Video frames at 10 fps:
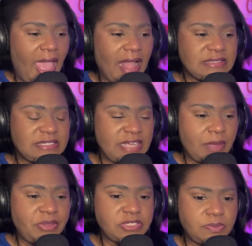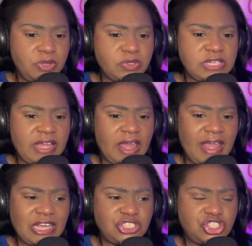And Sammy's music
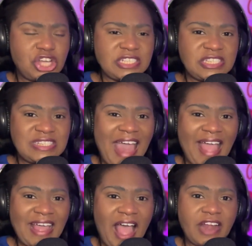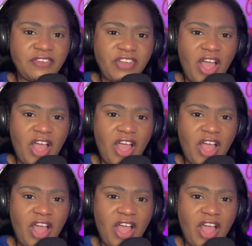is just that kind of